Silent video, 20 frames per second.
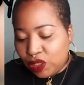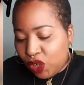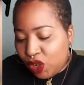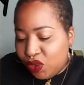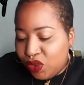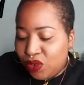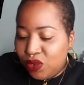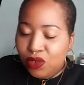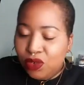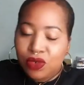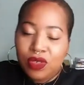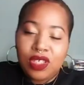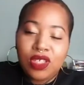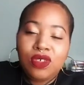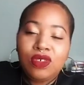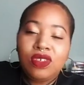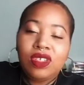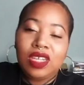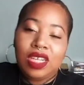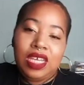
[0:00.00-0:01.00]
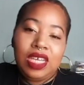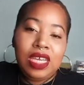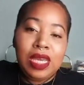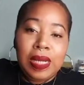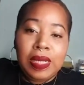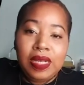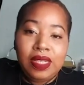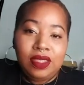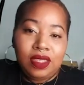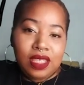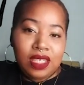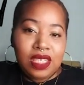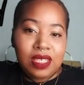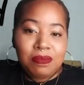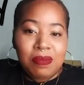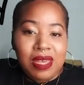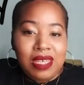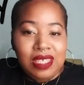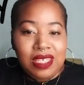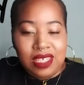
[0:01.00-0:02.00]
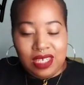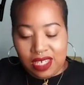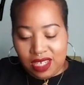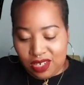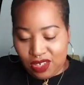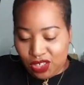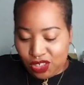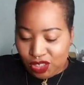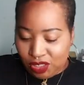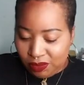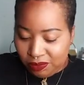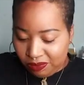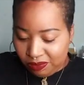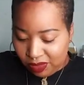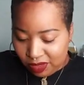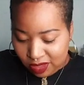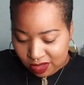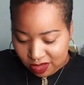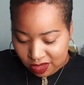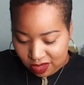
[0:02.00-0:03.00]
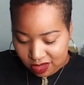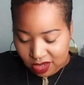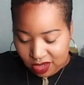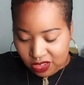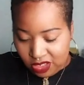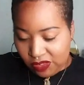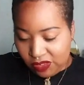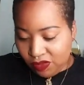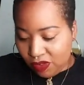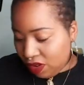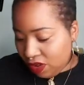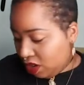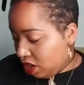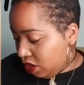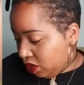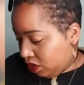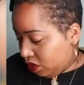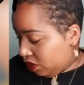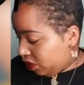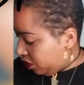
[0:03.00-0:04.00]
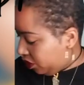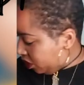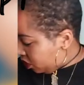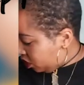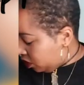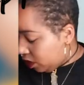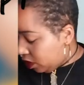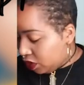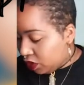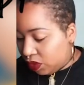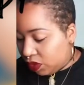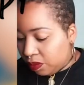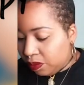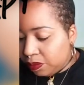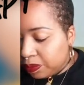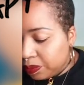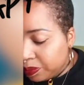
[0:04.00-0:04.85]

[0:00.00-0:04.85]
Oh, you needed this message. I just threw a card on the floor. Hold on.